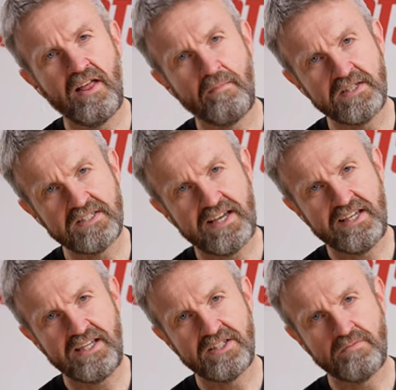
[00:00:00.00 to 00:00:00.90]
that means
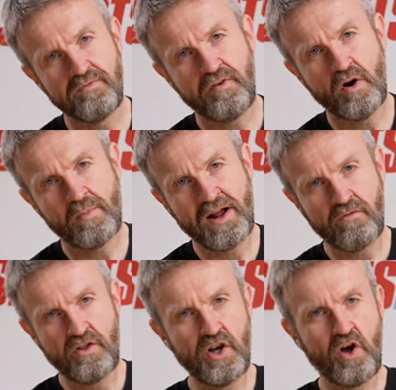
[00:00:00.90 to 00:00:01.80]
taking some foam out
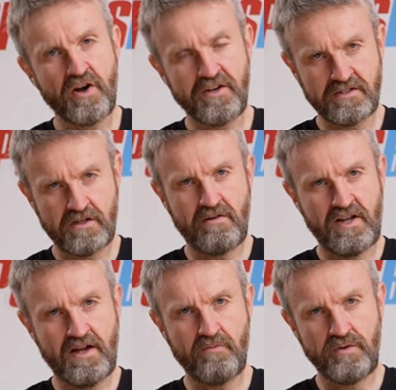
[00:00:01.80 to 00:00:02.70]
of the liner to
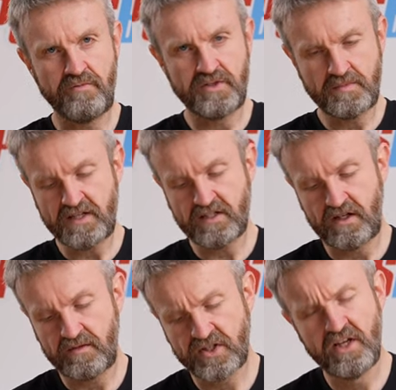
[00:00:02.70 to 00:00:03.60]
create that room for the
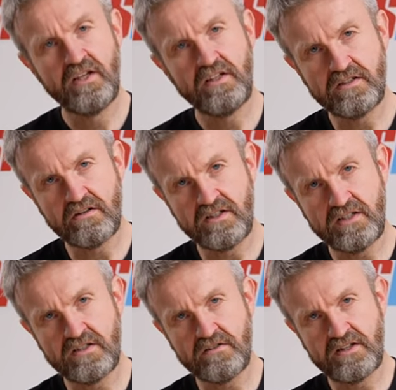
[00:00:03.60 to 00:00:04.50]
spectacle arms. You don't need
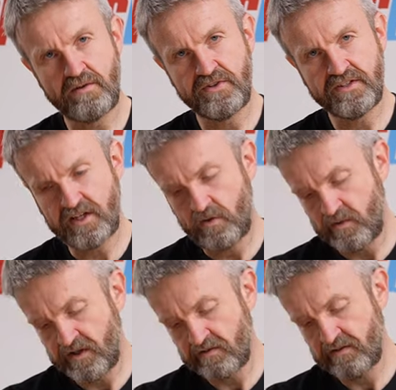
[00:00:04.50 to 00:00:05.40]
to do that with this
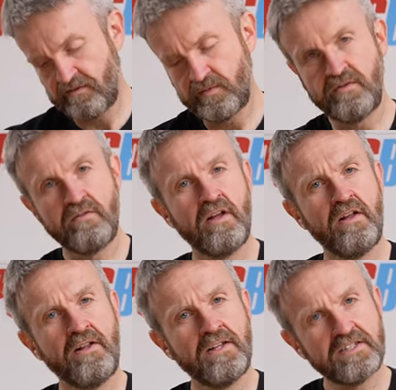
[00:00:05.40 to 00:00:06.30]
helmet. They've been
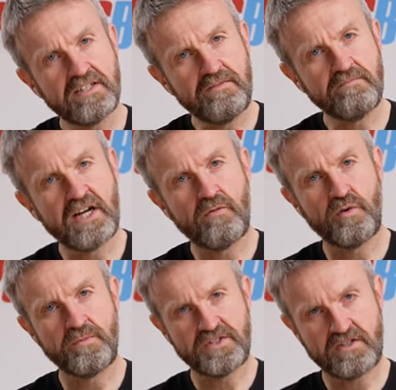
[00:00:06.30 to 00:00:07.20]
slimmed down
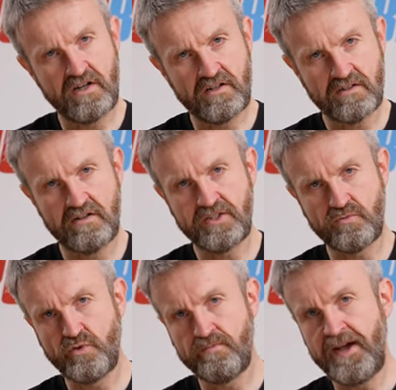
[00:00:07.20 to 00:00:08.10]
from the start, so there's room